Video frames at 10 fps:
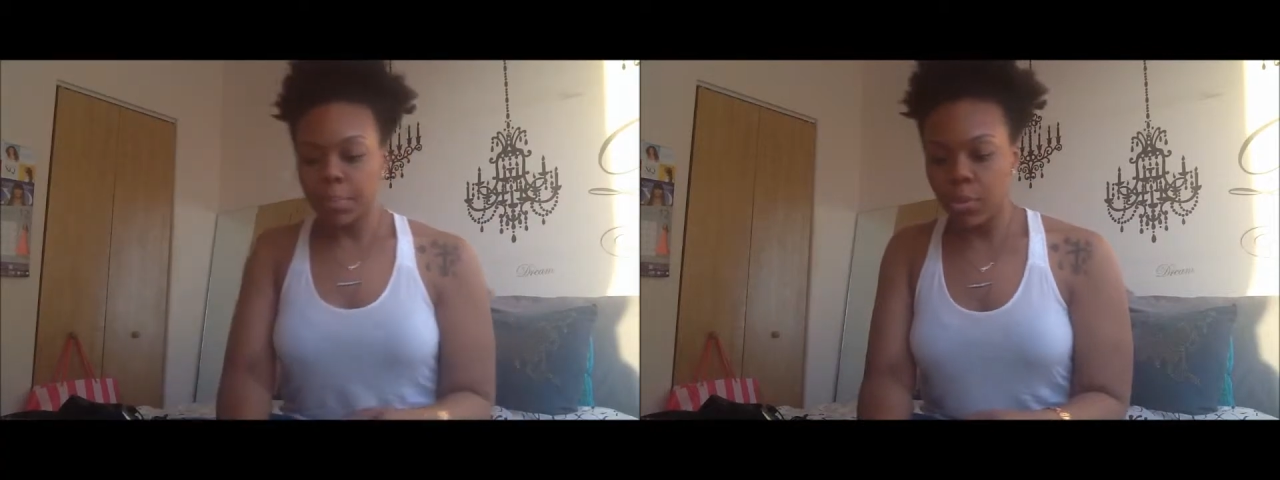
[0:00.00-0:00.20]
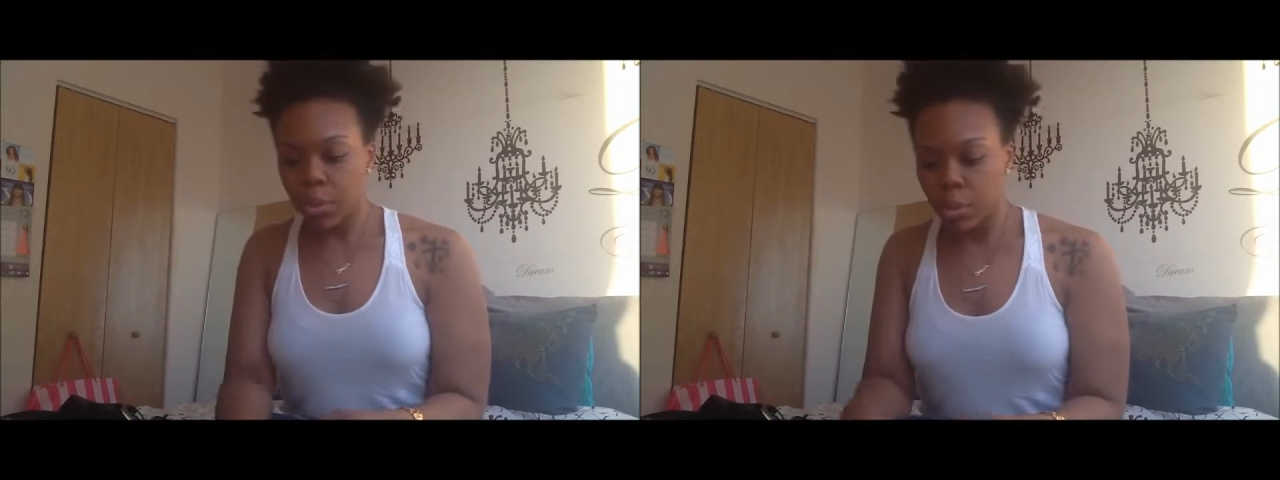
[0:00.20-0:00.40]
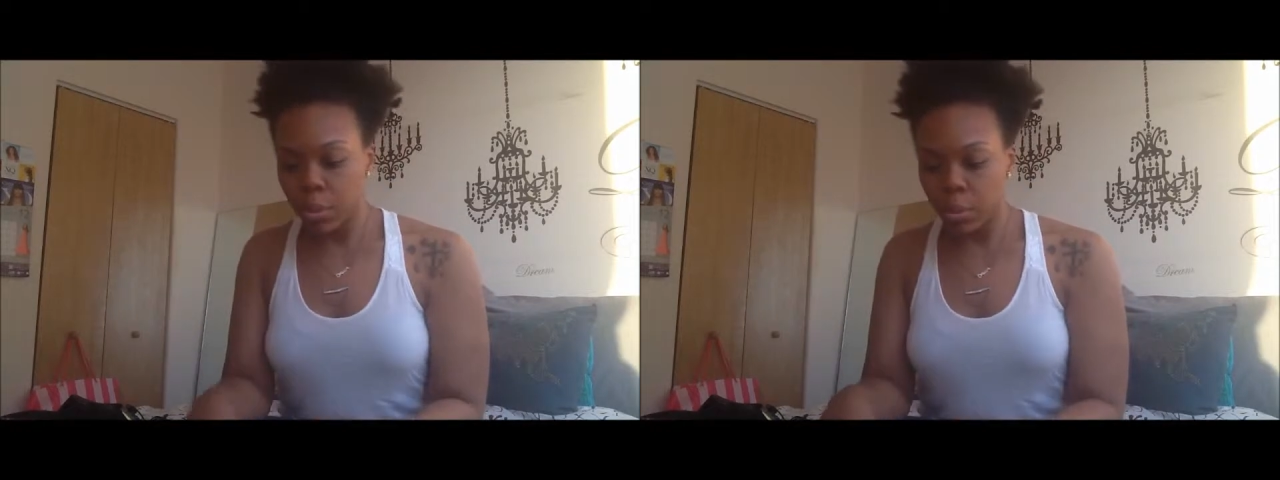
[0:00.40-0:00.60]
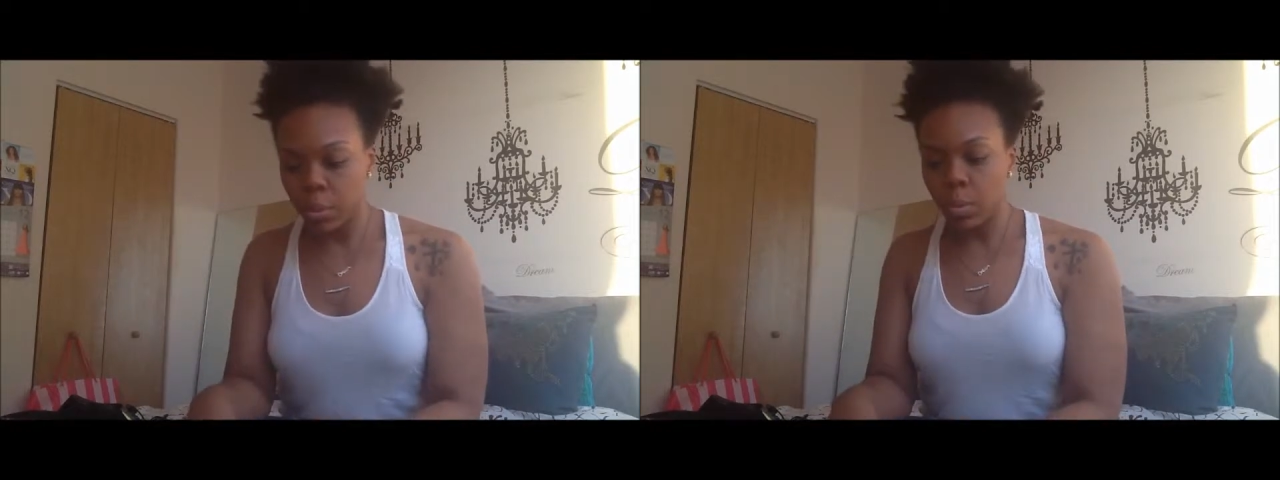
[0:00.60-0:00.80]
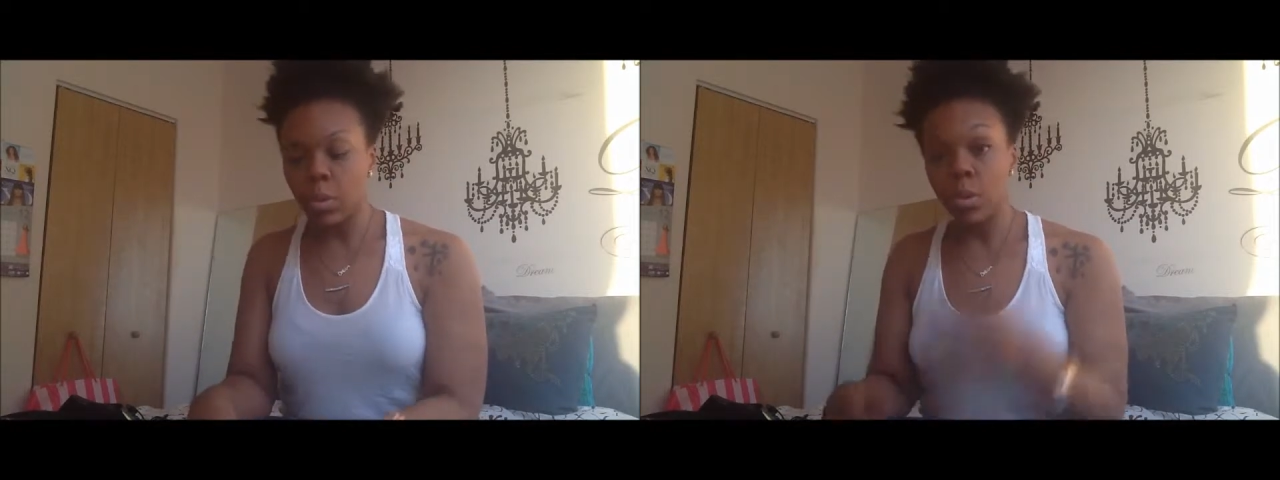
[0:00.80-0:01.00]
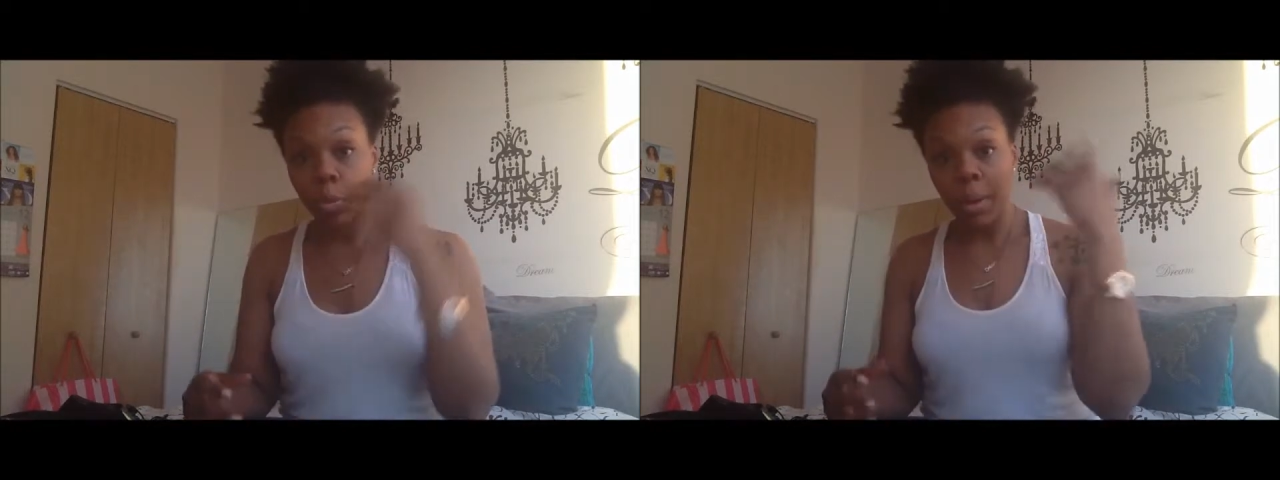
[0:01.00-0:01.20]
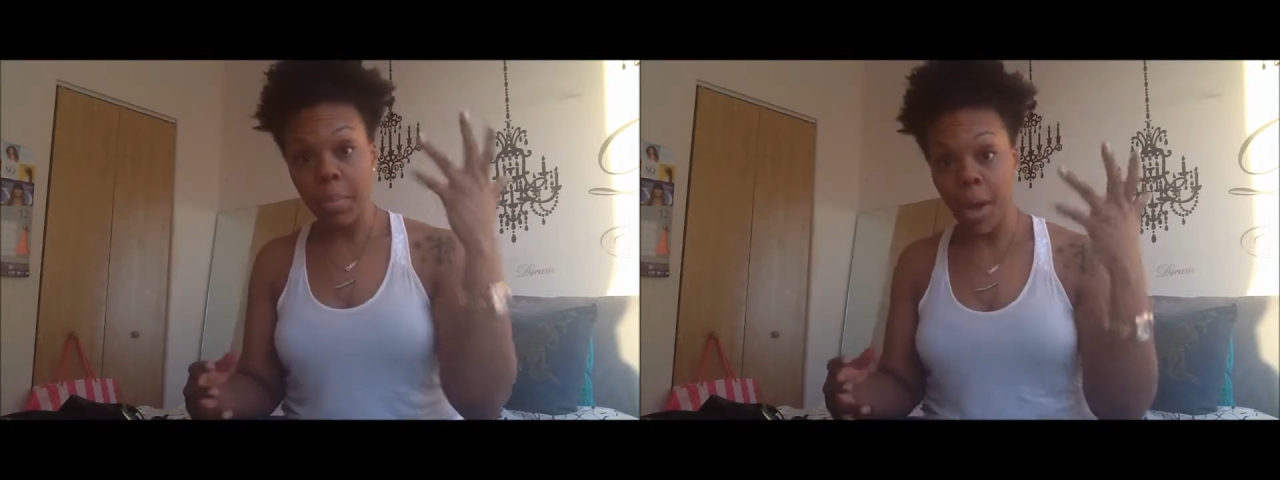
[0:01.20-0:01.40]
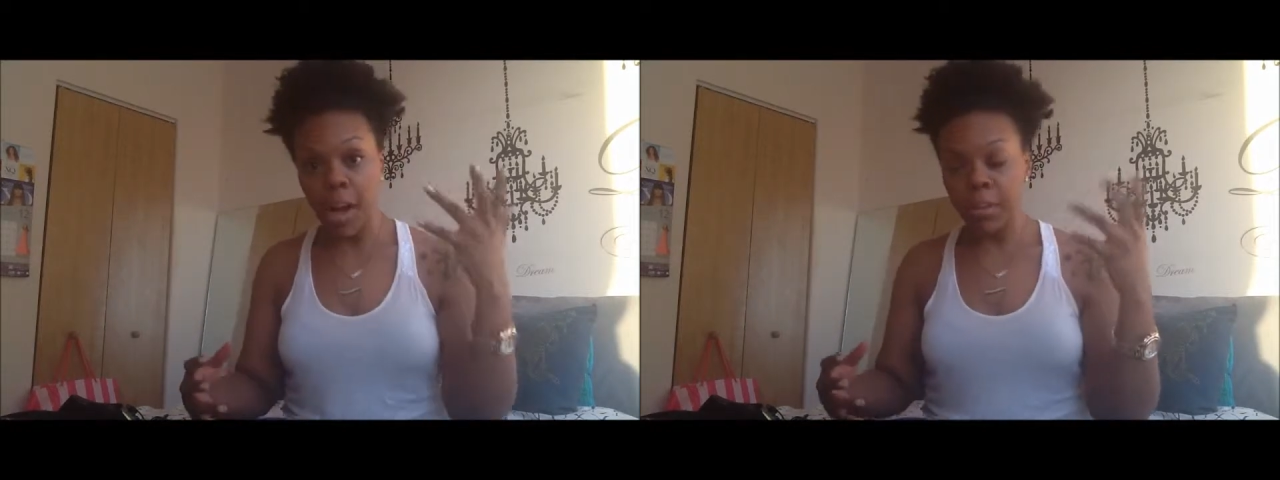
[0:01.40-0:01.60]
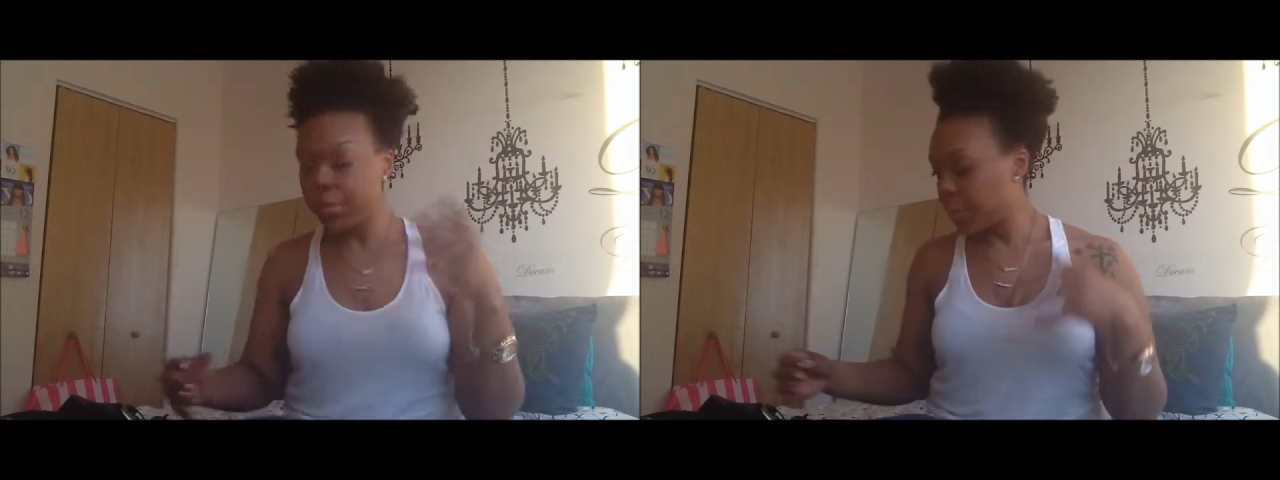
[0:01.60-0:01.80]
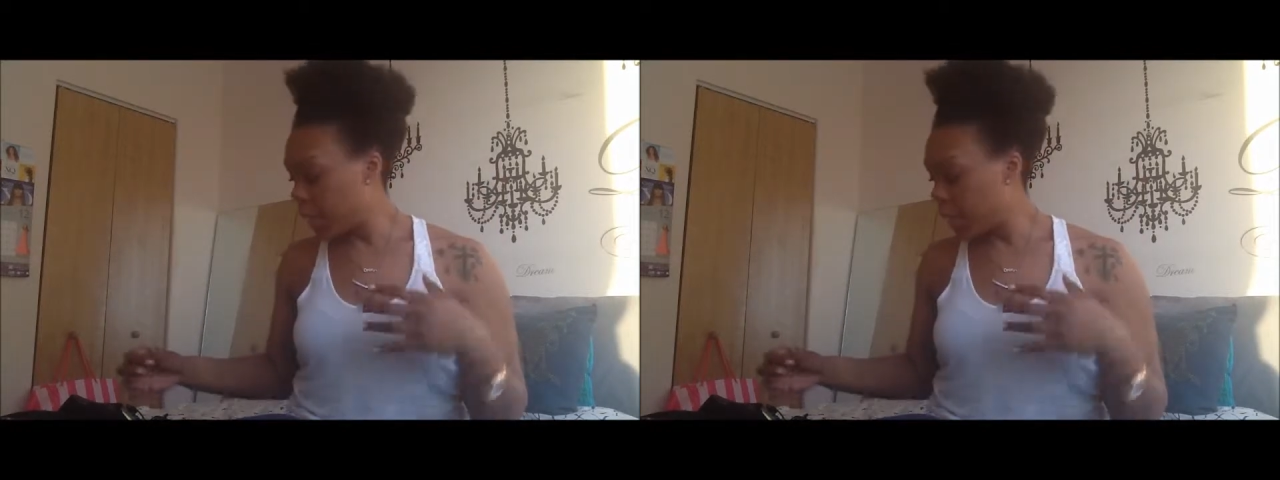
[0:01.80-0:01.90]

to do my puff